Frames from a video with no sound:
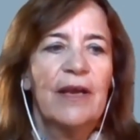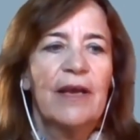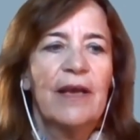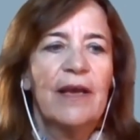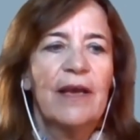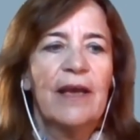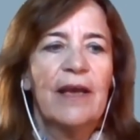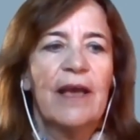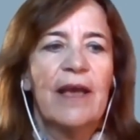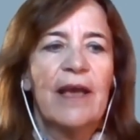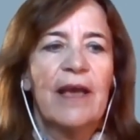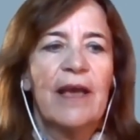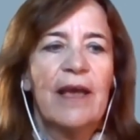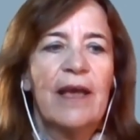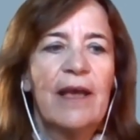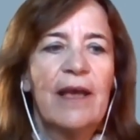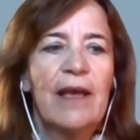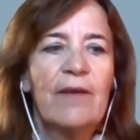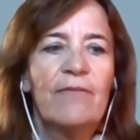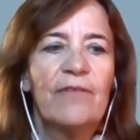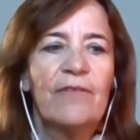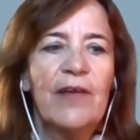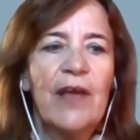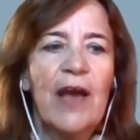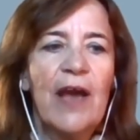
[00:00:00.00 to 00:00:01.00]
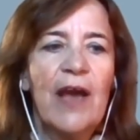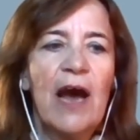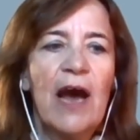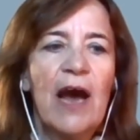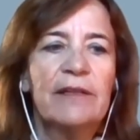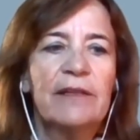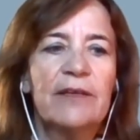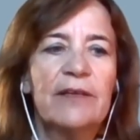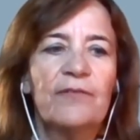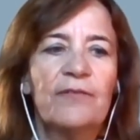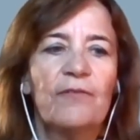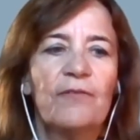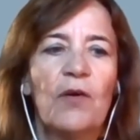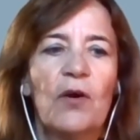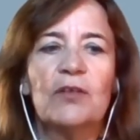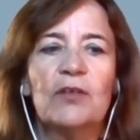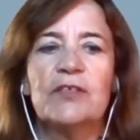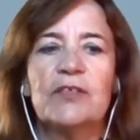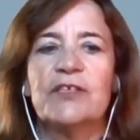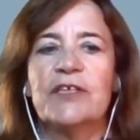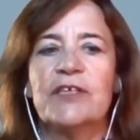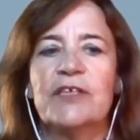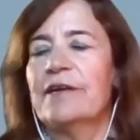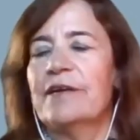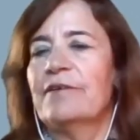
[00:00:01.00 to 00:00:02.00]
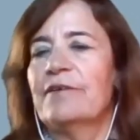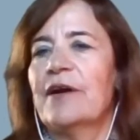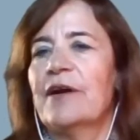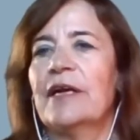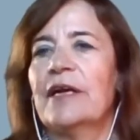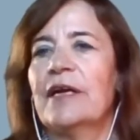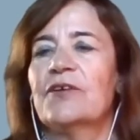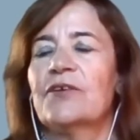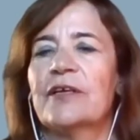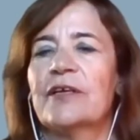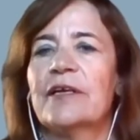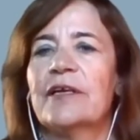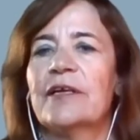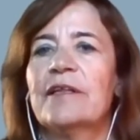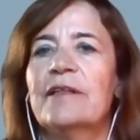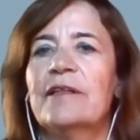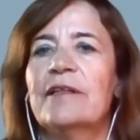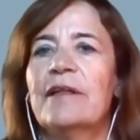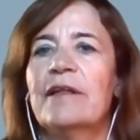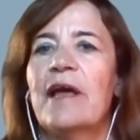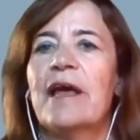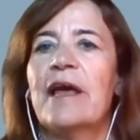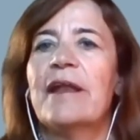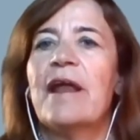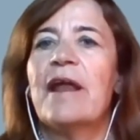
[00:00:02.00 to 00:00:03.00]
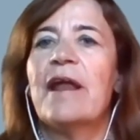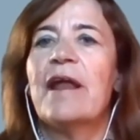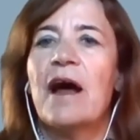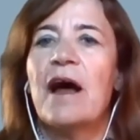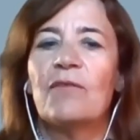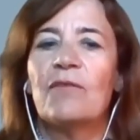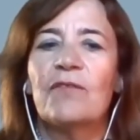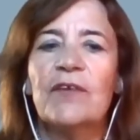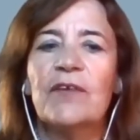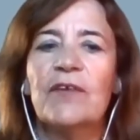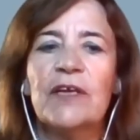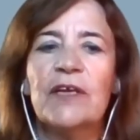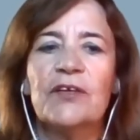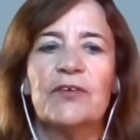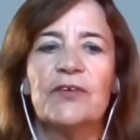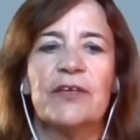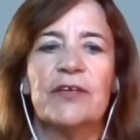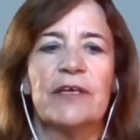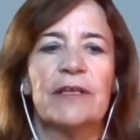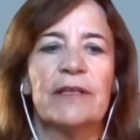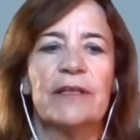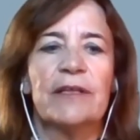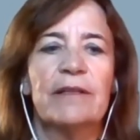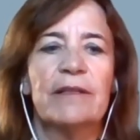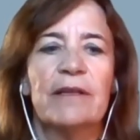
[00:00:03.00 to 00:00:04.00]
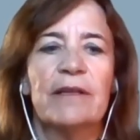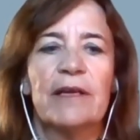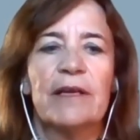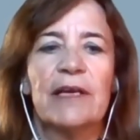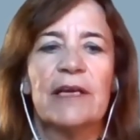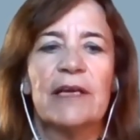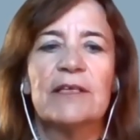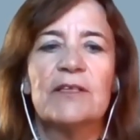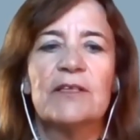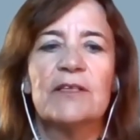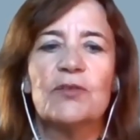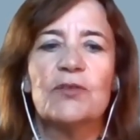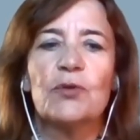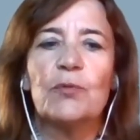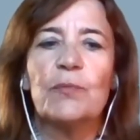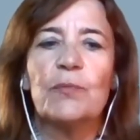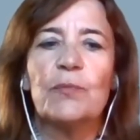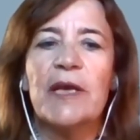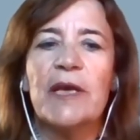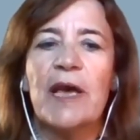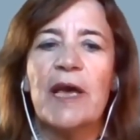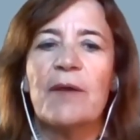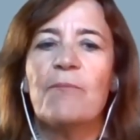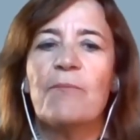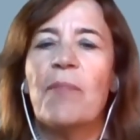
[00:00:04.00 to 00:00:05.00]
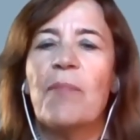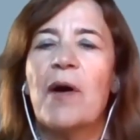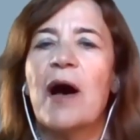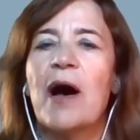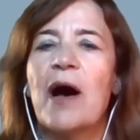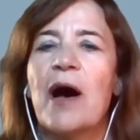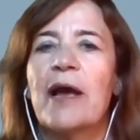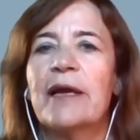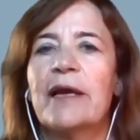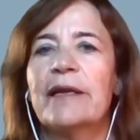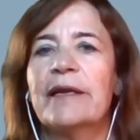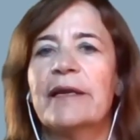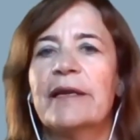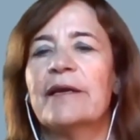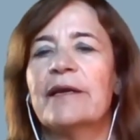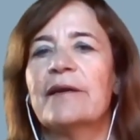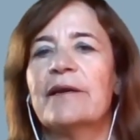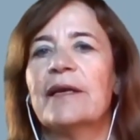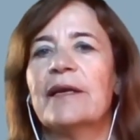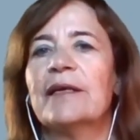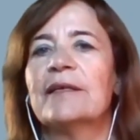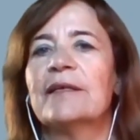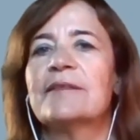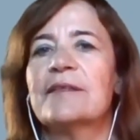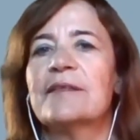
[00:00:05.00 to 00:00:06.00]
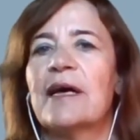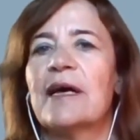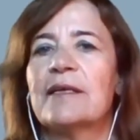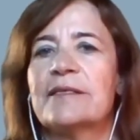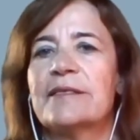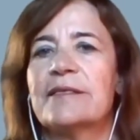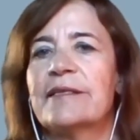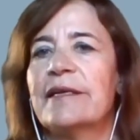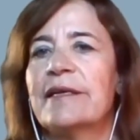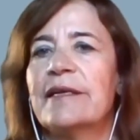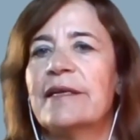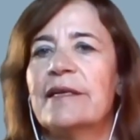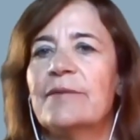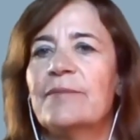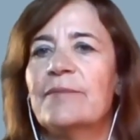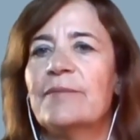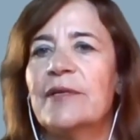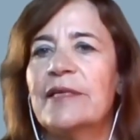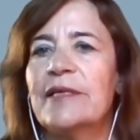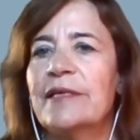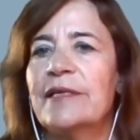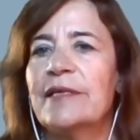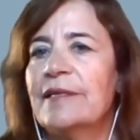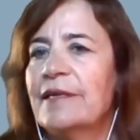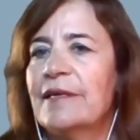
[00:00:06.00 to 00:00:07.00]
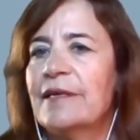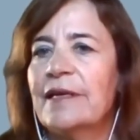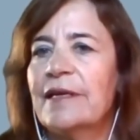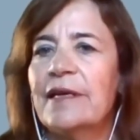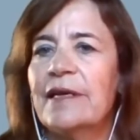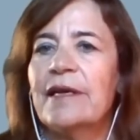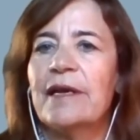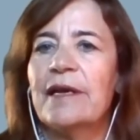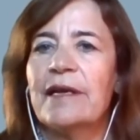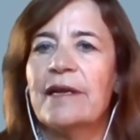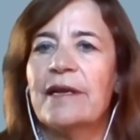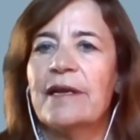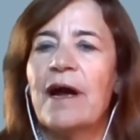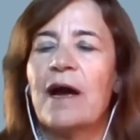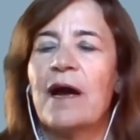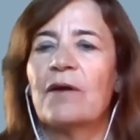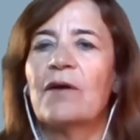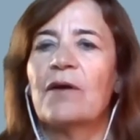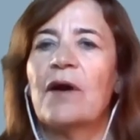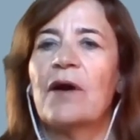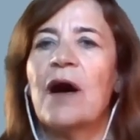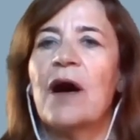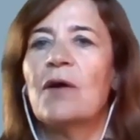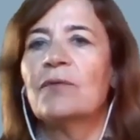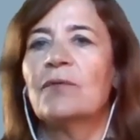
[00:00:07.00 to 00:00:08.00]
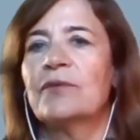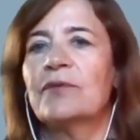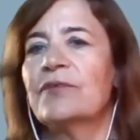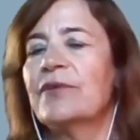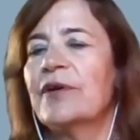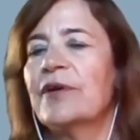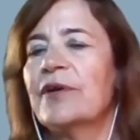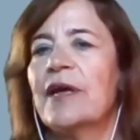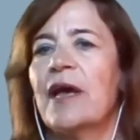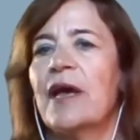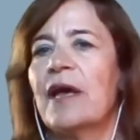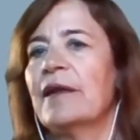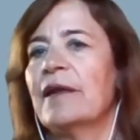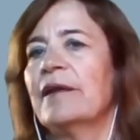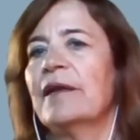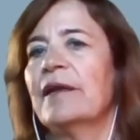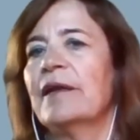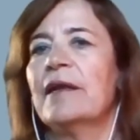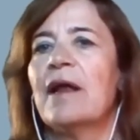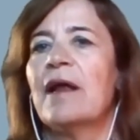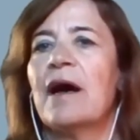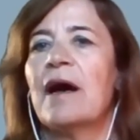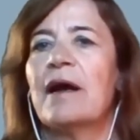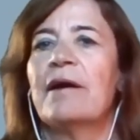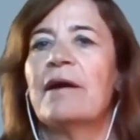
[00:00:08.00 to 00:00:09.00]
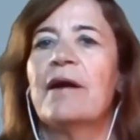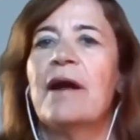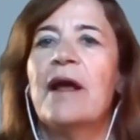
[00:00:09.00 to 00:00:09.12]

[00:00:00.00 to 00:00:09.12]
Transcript: We are the first generation, and our vision is to be a pioneer in sustainability in our country and in our